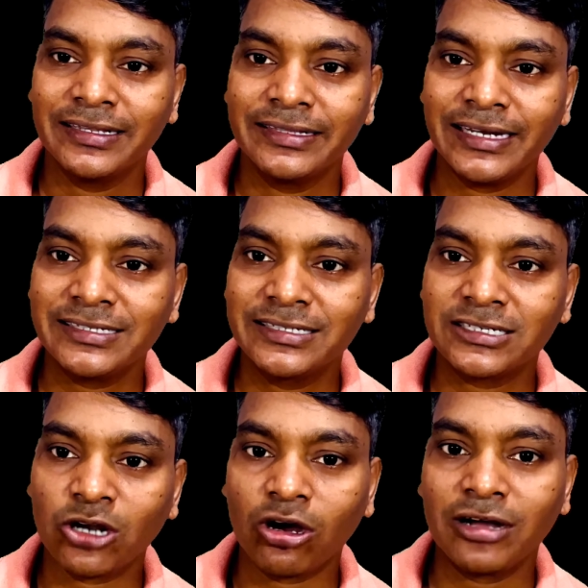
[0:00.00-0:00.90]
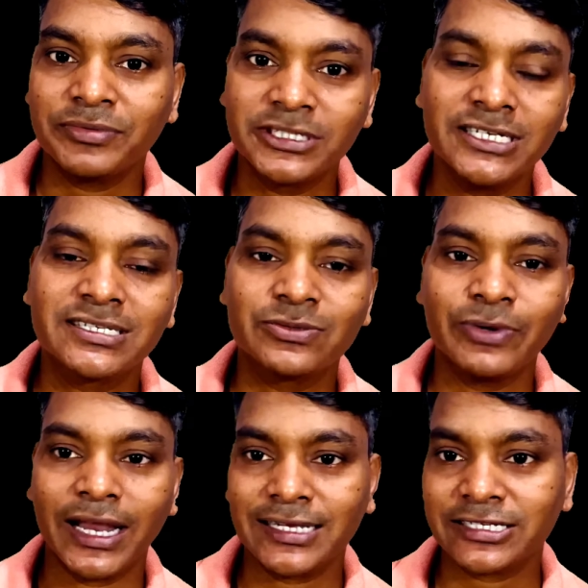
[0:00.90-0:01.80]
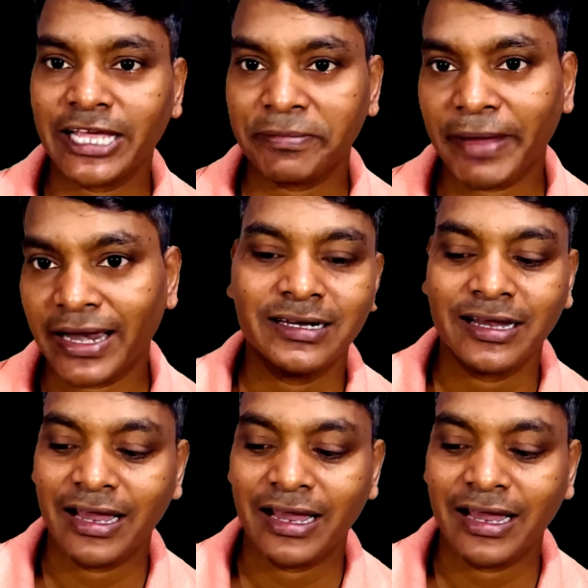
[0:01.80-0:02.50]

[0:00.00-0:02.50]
there is the talk of this wireless neckband.